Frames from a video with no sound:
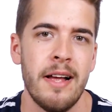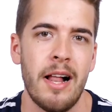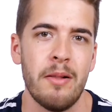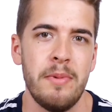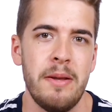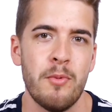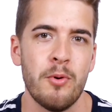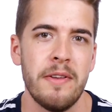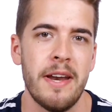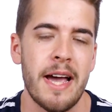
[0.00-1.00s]
I'll be
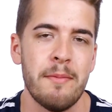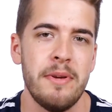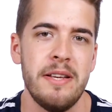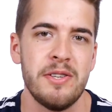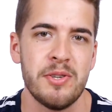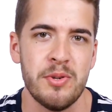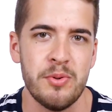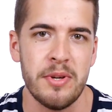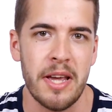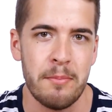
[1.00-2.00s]
more than happy
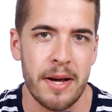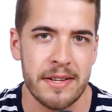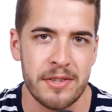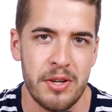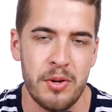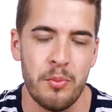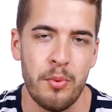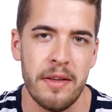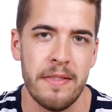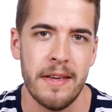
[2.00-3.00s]
to get back to you
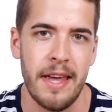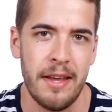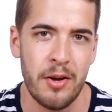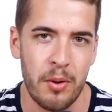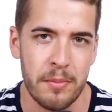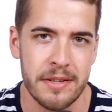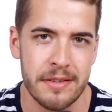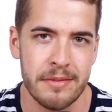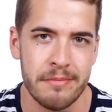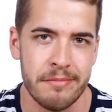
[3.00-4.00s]
with a comment.